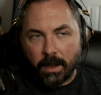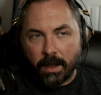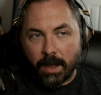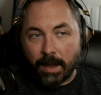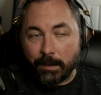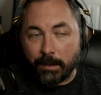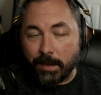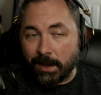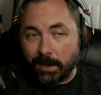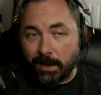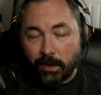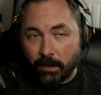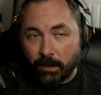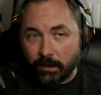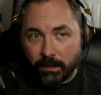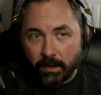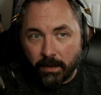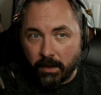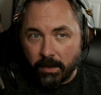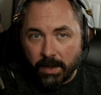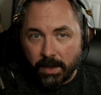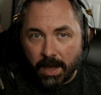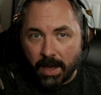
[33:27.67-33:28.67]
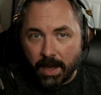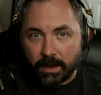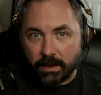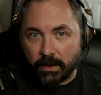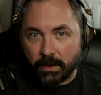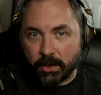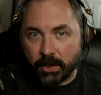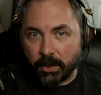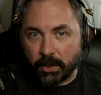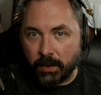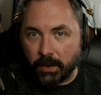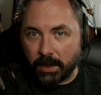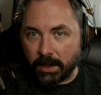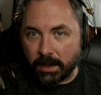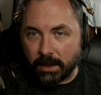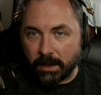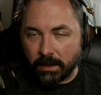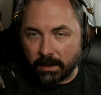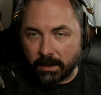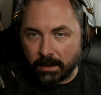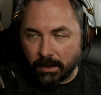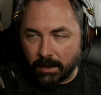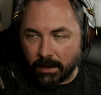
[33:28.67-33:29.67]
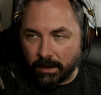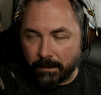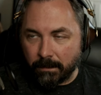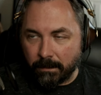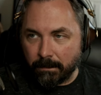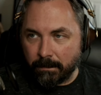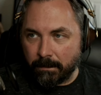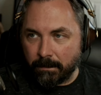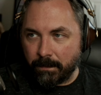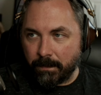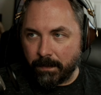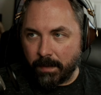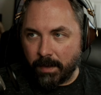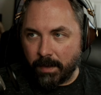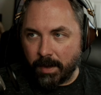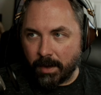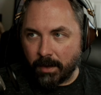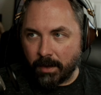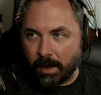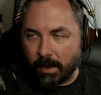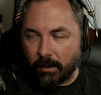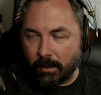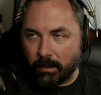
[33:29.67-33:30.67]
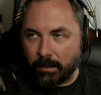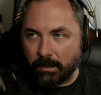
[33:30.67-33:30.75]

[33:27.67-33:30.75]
mean, UFO, yeah, included, you know,